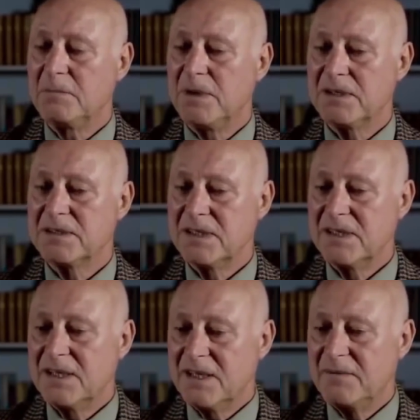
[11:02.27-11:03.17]
But
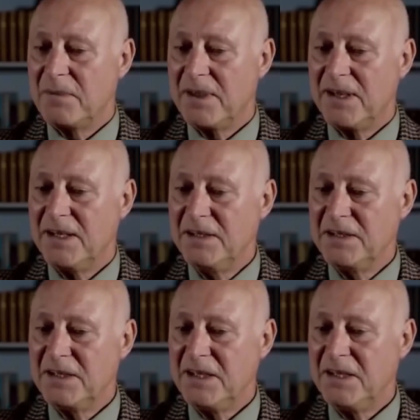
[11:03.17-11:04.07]

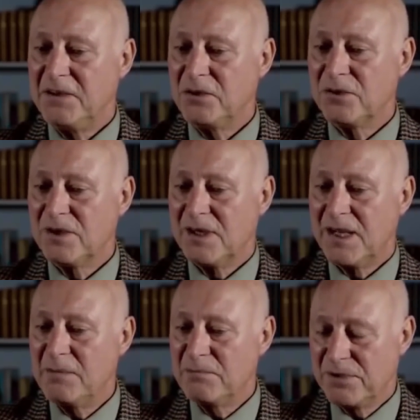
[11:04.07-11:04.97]
in your
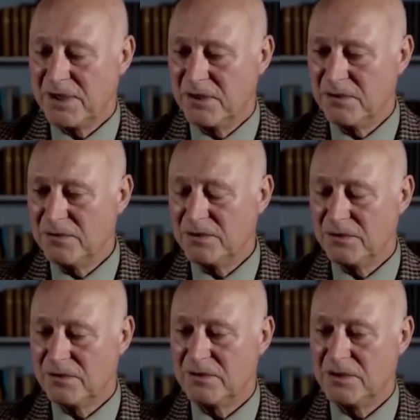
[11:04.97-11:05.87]
embryo,
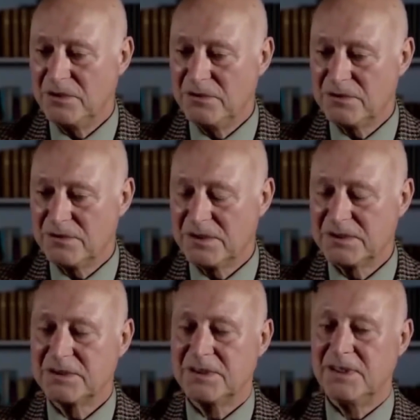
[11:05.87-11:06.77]
your
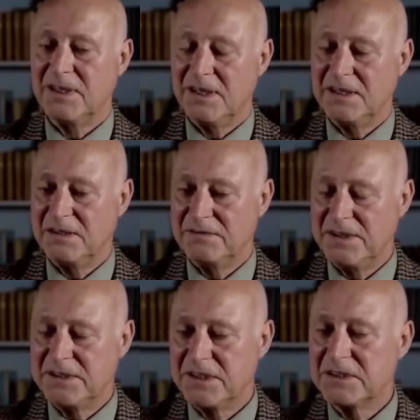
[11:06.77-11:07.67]
uterus, in the
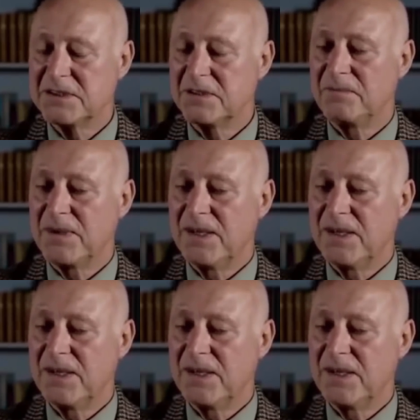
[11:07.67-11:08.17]
fetus,